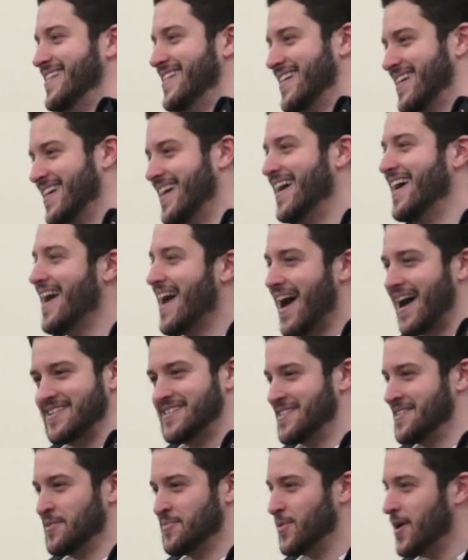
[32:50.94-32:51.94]
you're like, "I
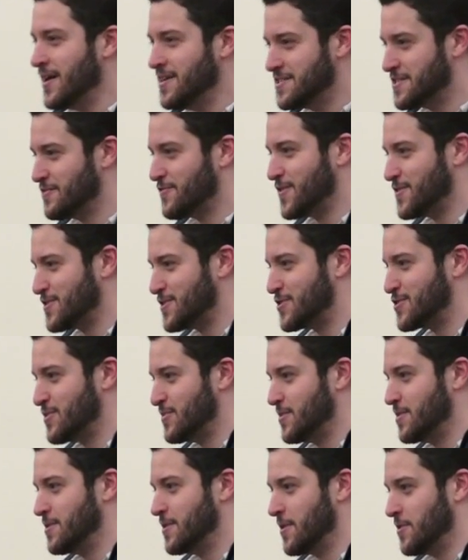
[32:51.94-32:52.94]
didn't apply as defense
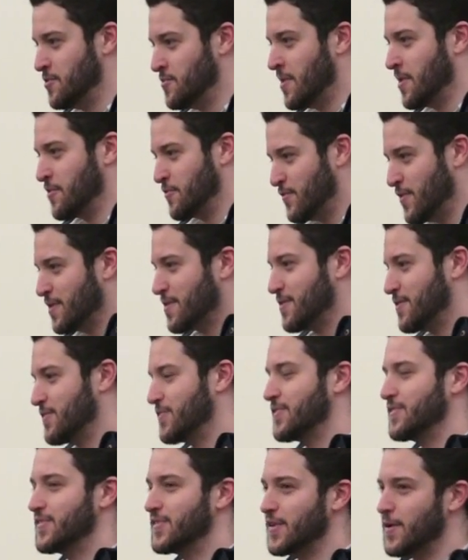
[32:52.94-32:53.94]
distributed, you know, you
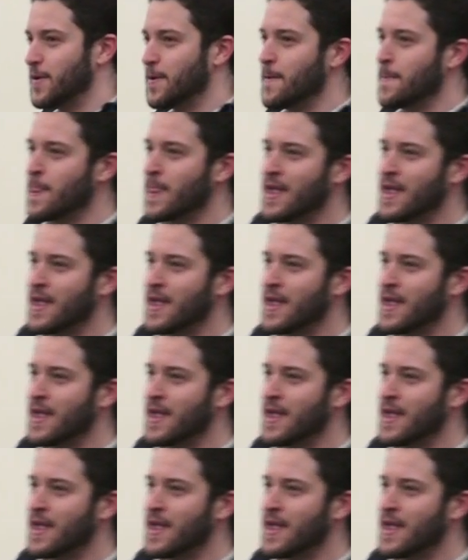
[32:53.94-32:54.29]
motherfuckers." And so,